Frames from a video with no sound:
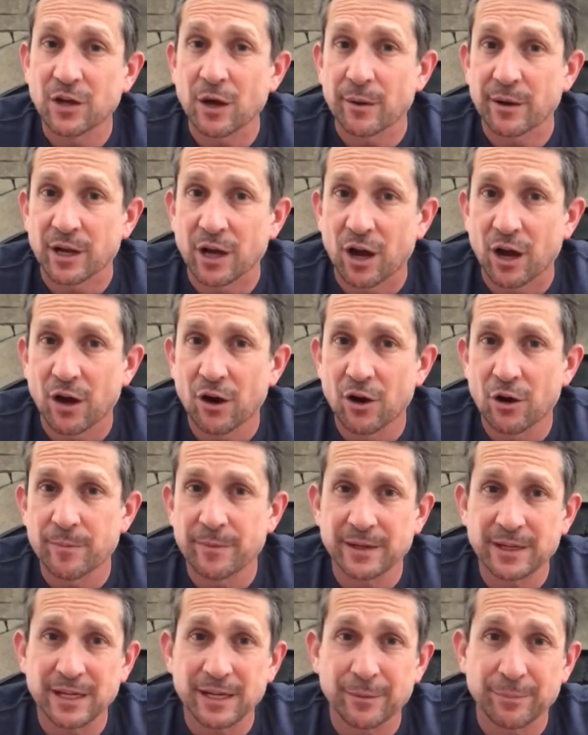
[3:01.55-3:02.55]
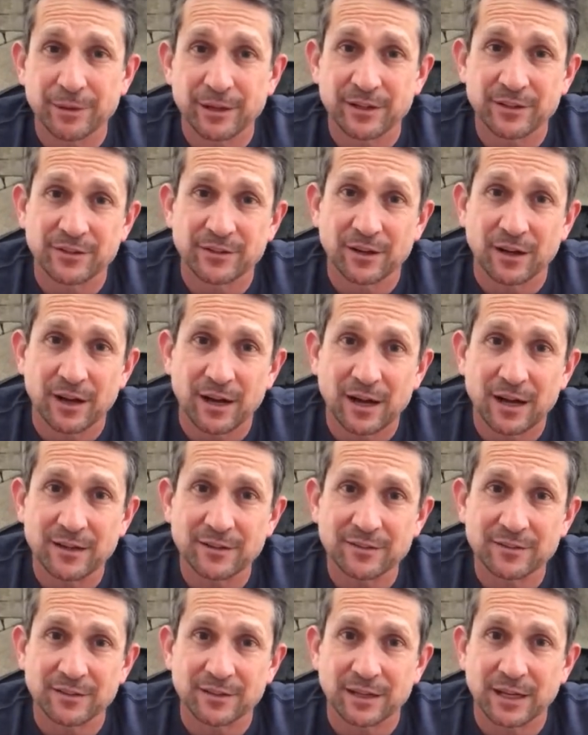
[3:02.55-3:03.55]
going home, they need a place to
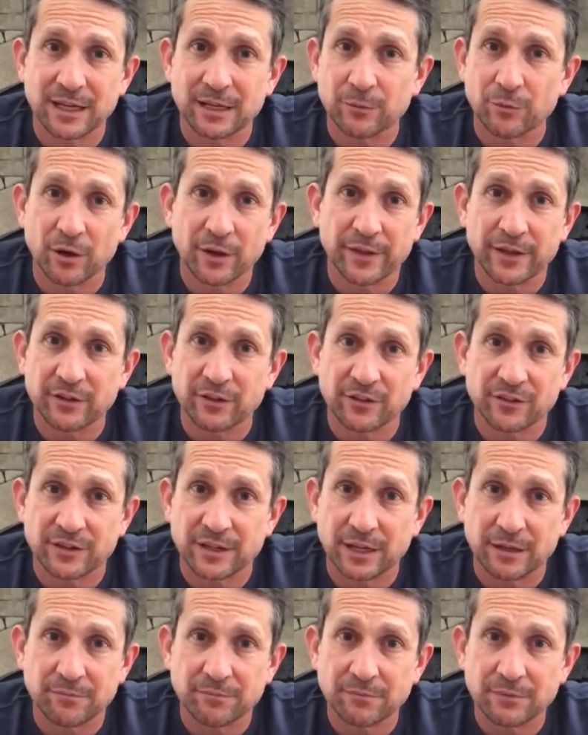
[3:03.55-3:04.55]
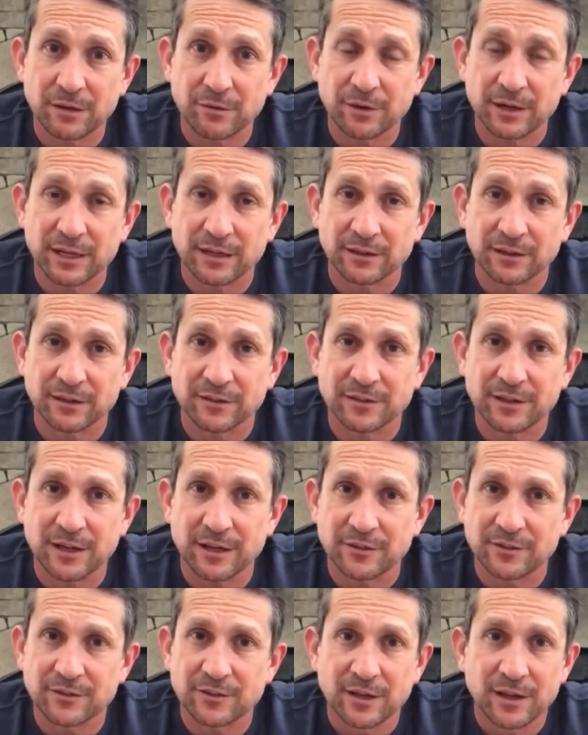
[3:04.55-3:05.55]
isolate while they just get a regular
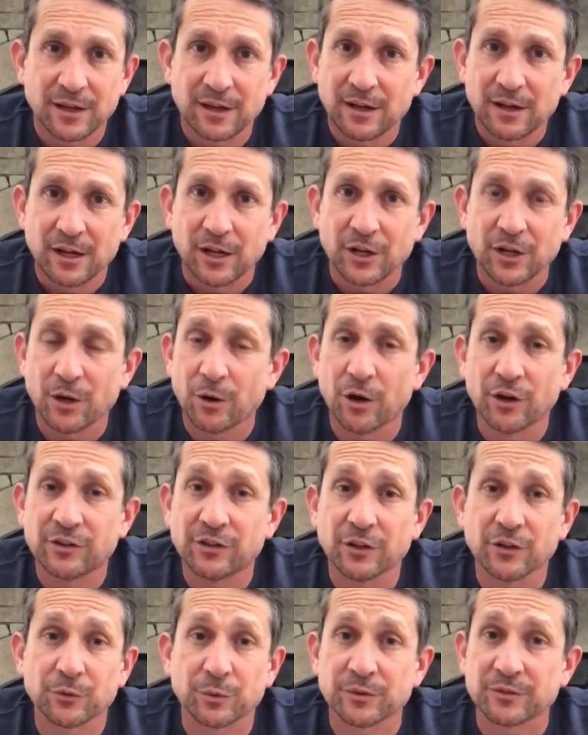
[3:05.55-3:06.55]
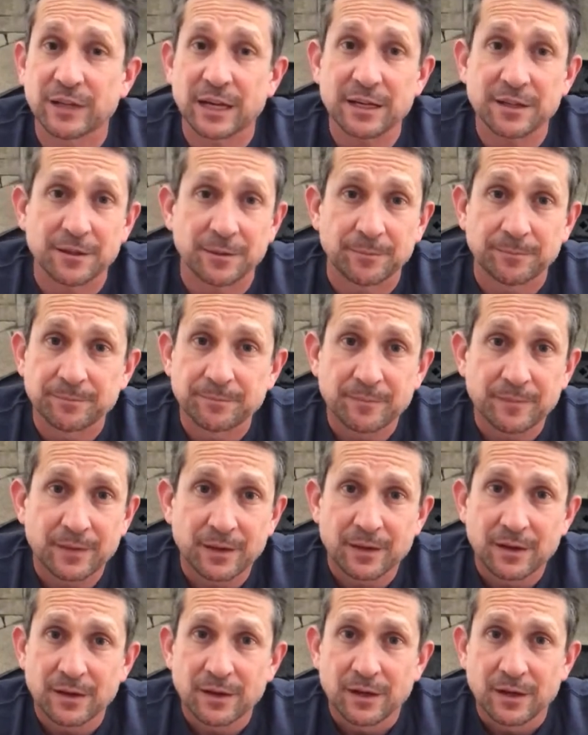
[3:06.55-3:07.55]
test. No hotels will take them.
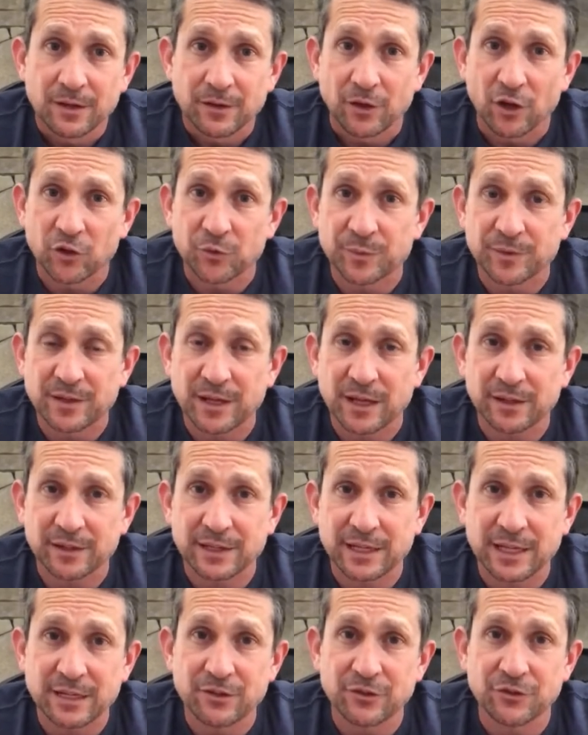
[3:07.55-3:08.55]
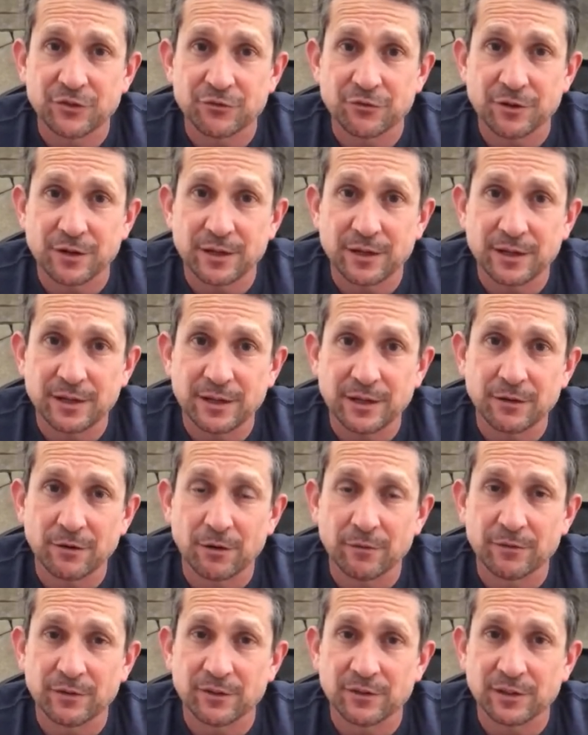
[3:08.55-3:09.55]
The hospitality industry here,
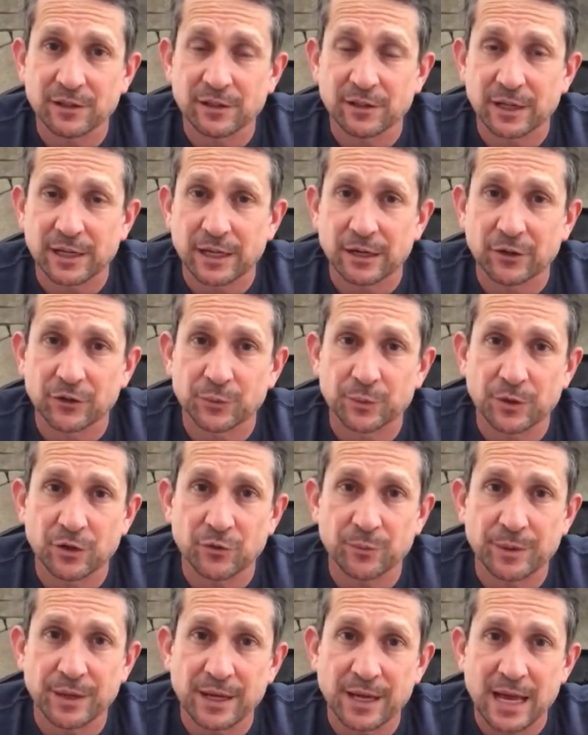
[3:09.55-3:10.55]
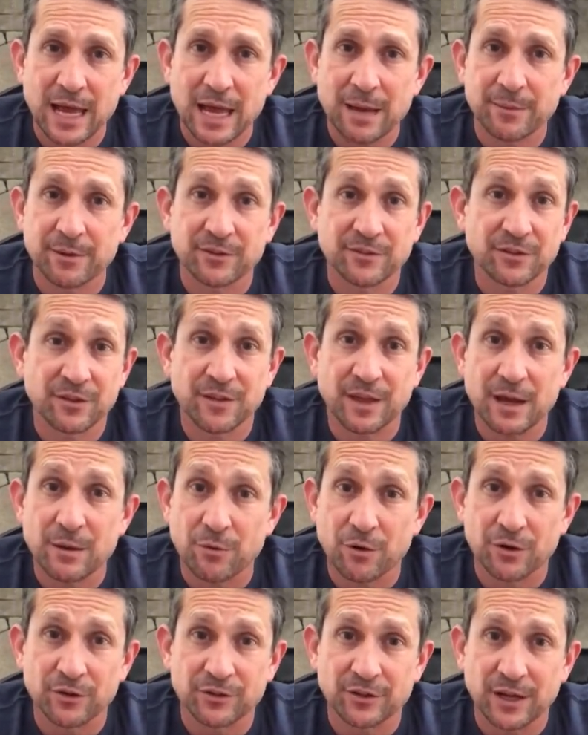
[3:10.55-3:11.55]
obviously, like elsewhere, is being hammered, so they
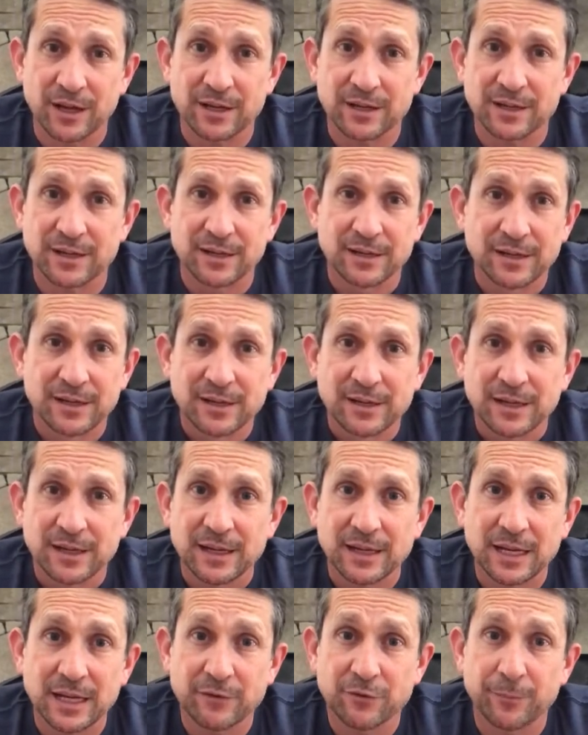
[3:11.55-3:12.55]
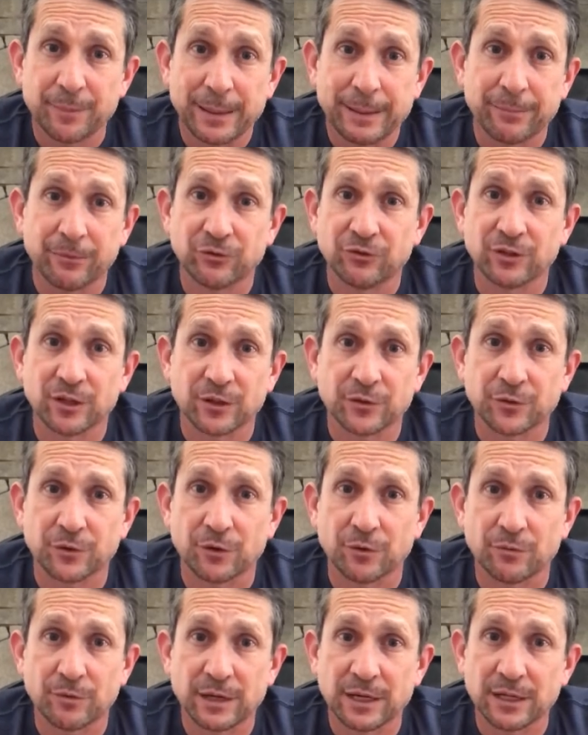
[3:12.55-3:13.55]
won't take even people just for
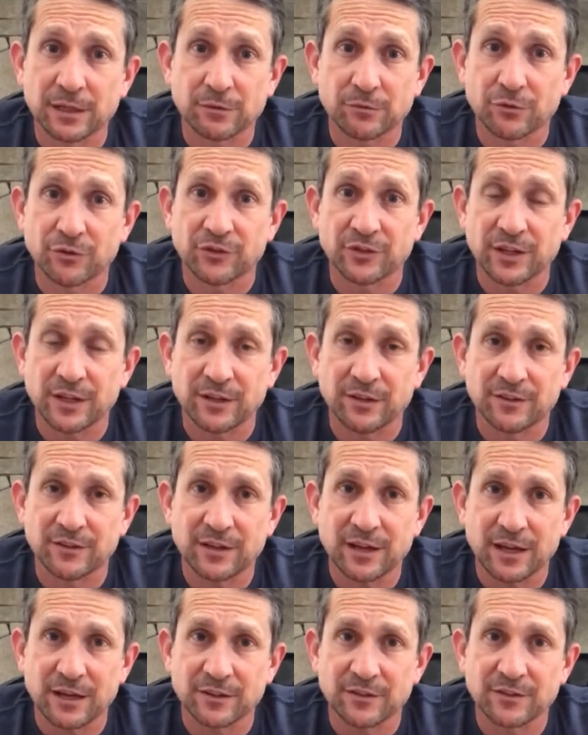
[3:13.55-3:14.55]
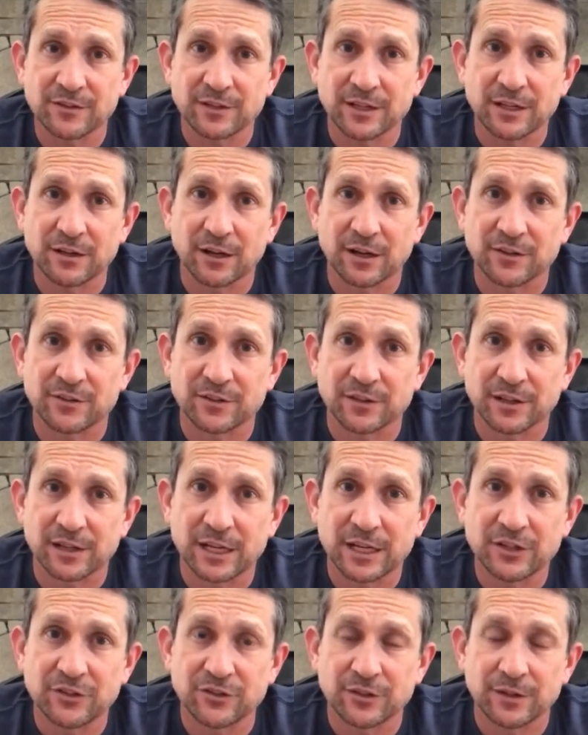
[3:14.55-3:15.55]
a regular routine test in
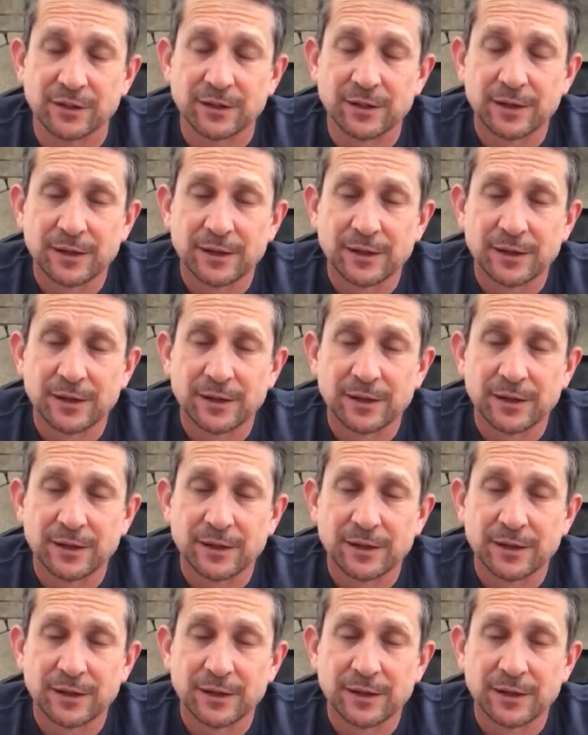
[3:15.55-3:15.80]
isolation.